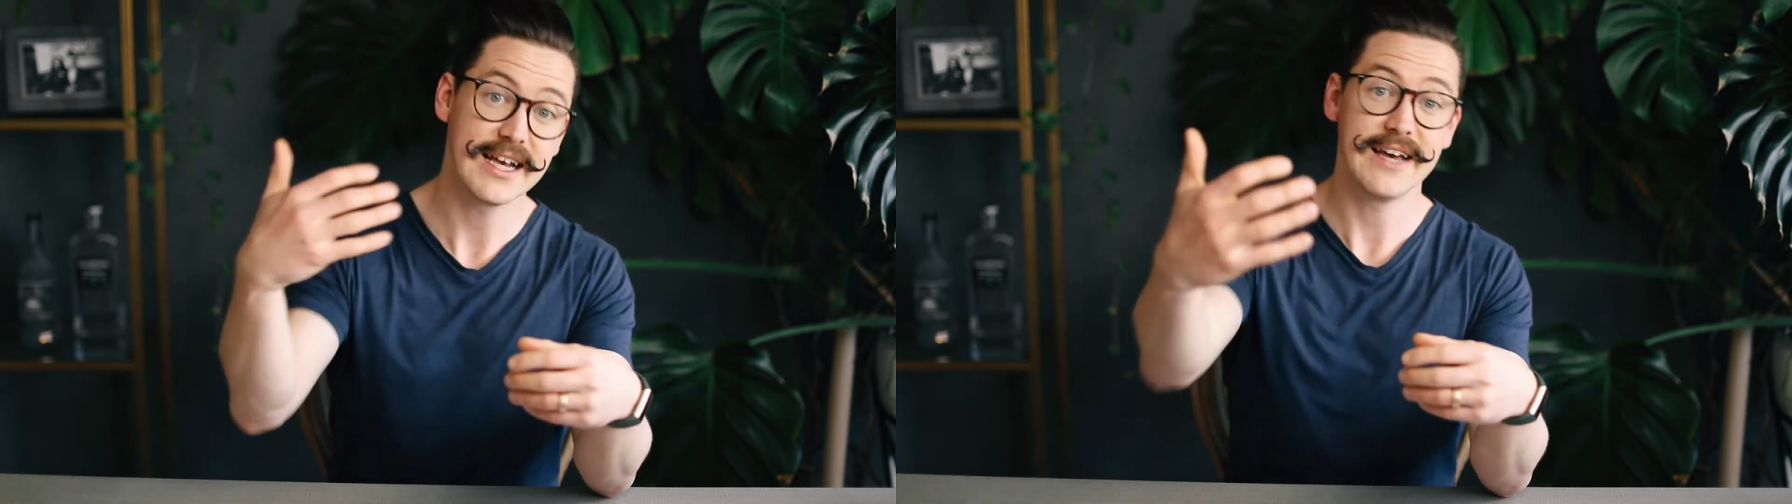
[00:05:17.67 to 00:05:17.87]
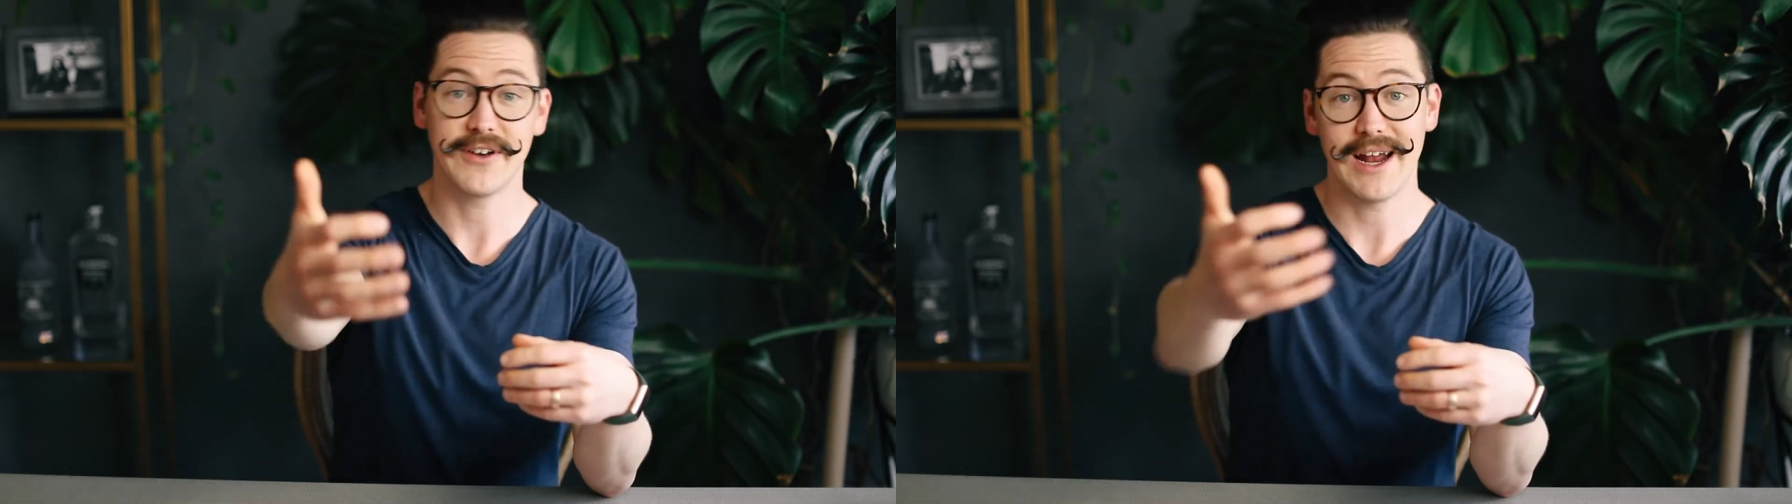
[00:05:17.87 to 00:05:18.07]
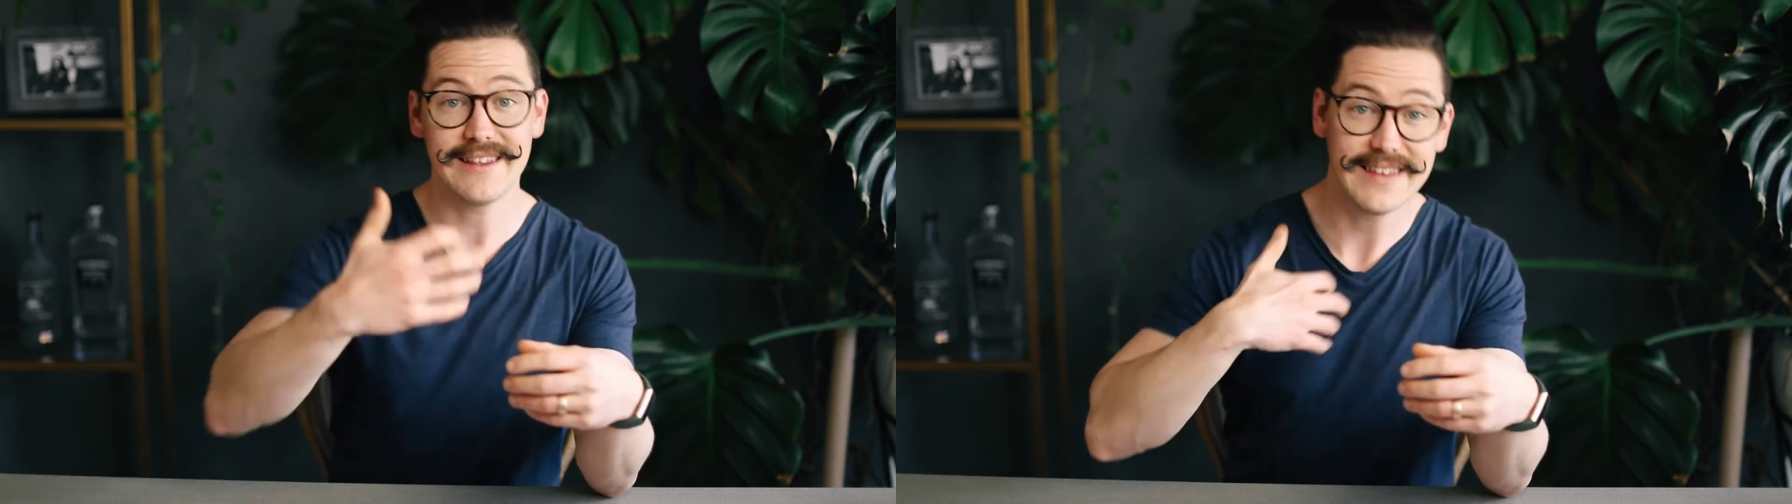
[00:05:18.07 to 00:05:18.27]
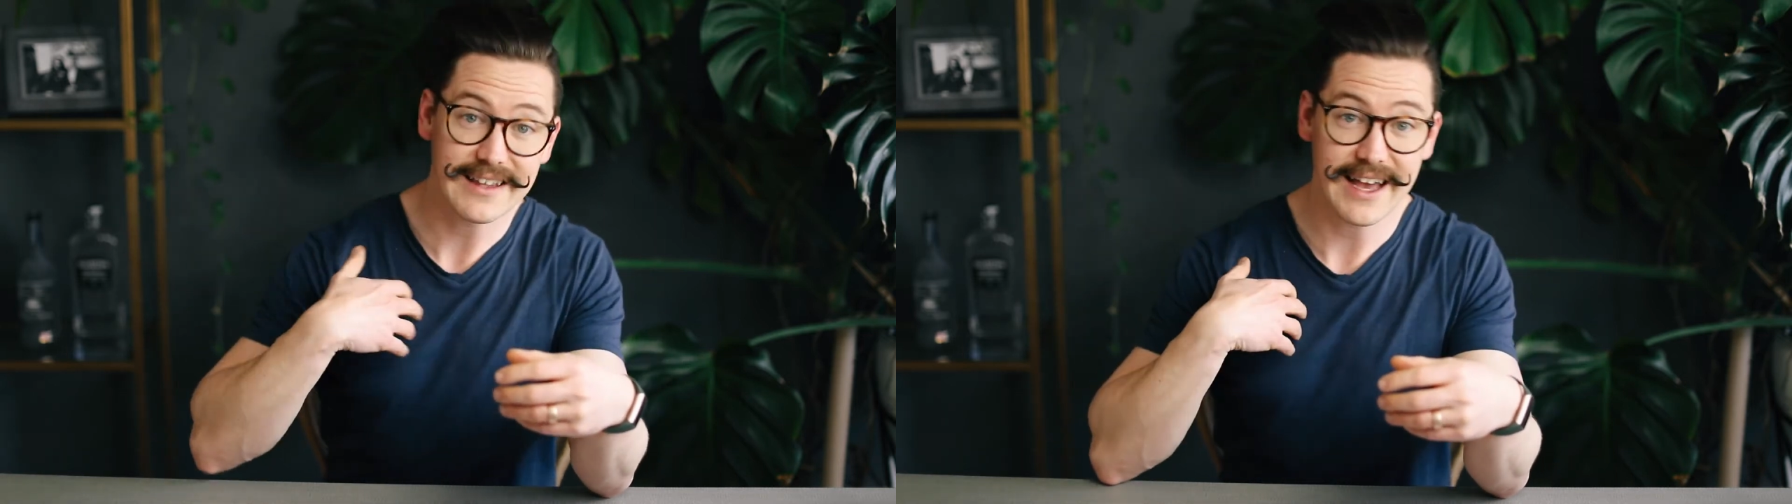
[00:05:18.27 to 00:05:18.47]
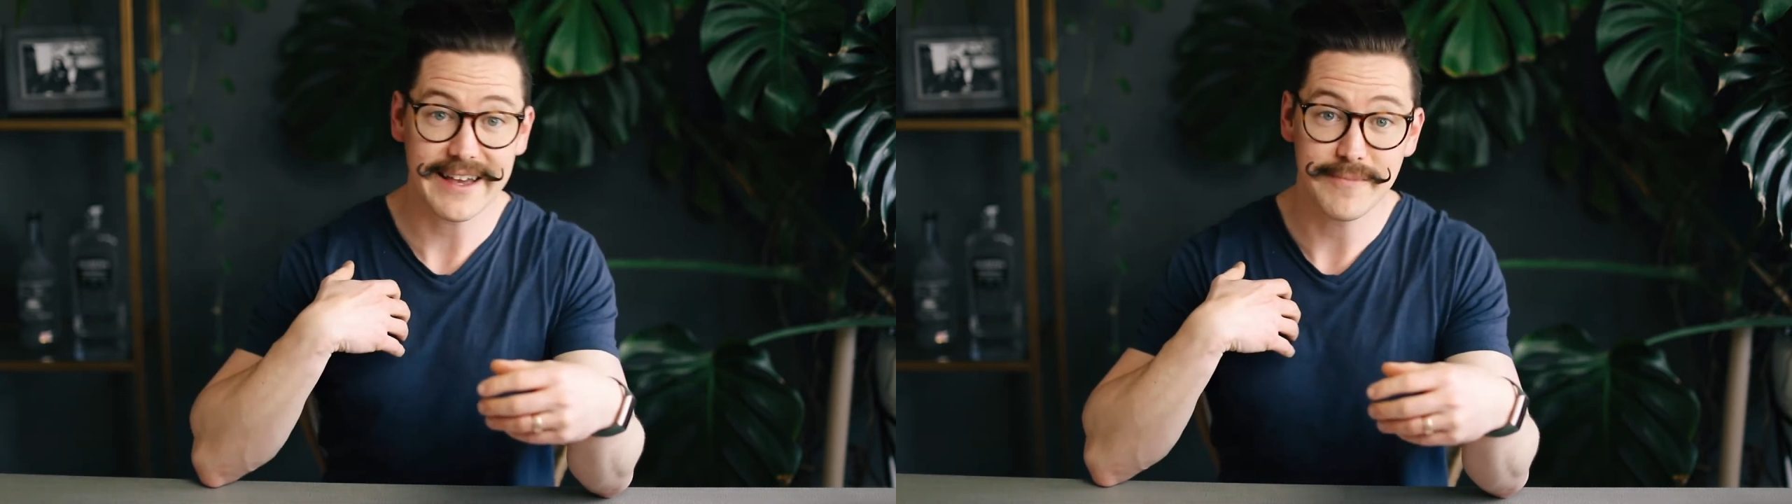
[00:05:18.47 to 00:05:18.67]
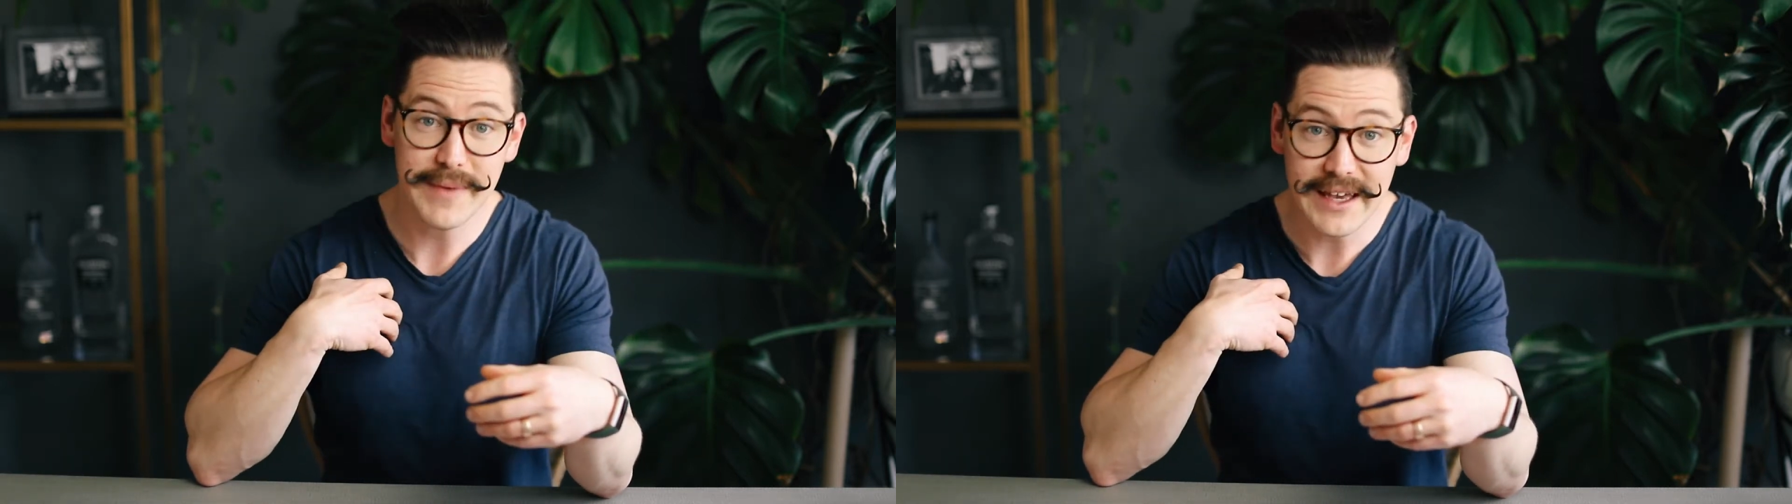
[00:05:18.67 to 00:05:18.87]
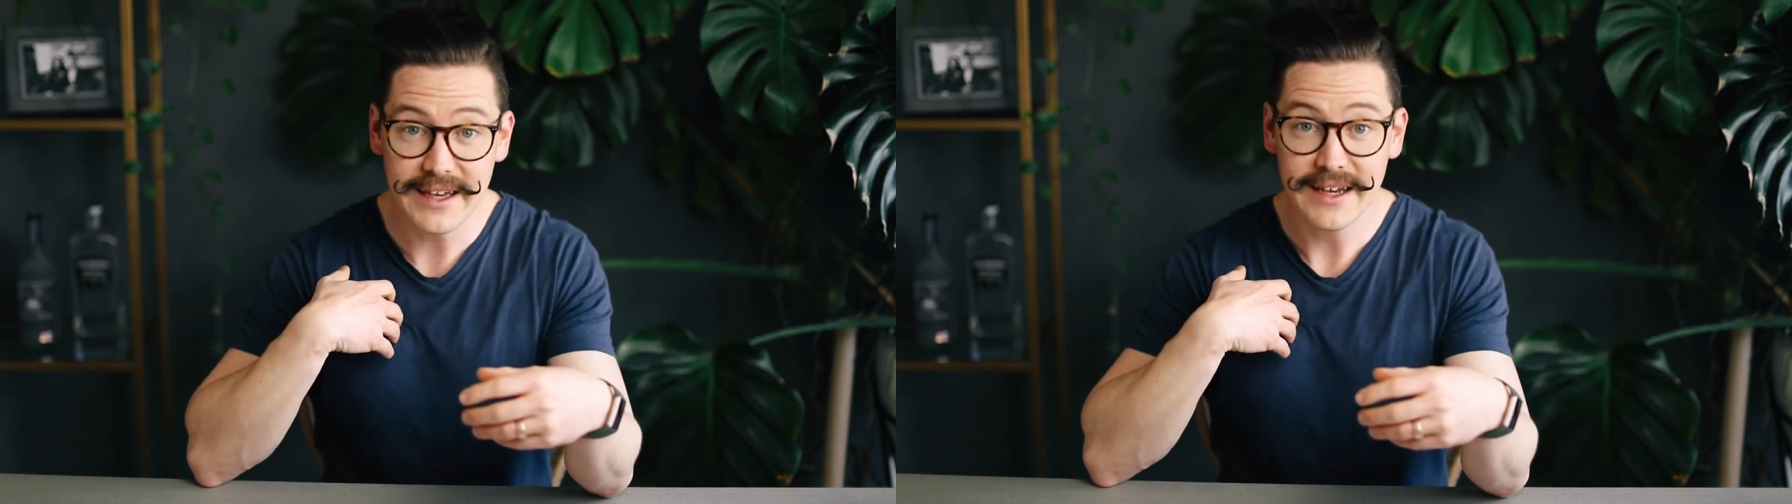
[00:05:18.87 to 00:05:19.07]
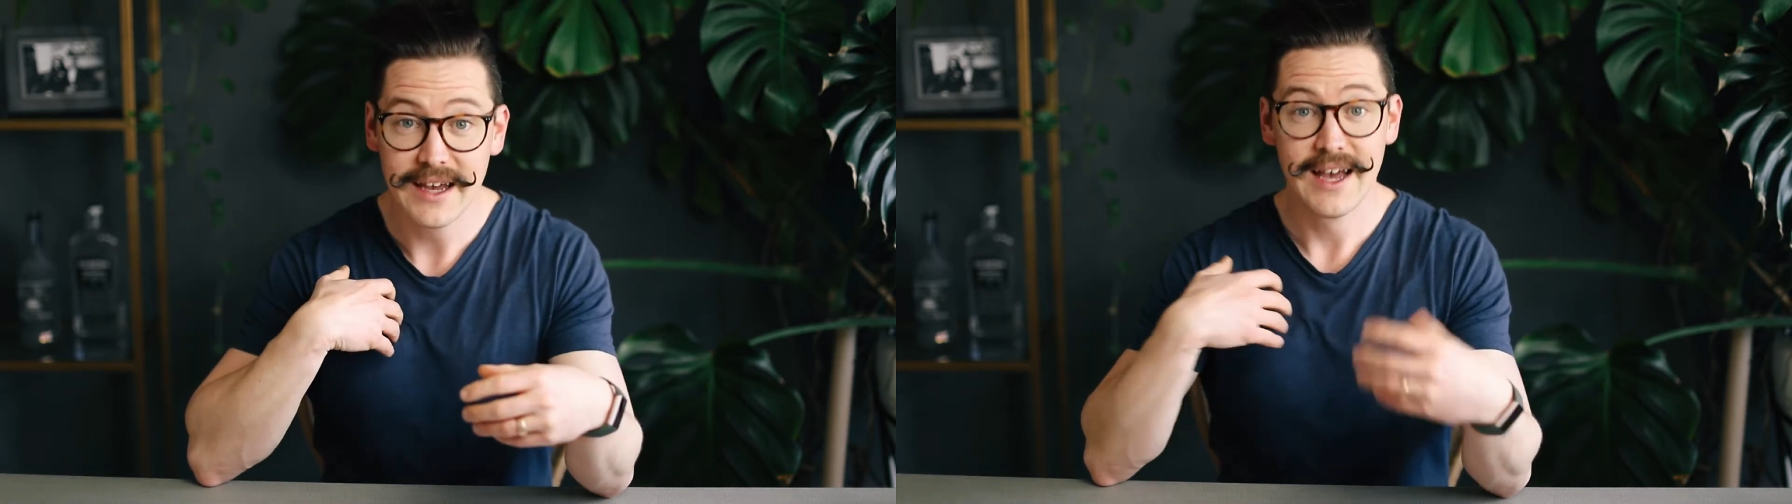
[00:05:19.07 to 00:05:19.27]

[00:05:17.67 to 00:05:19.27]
if you're anything like me,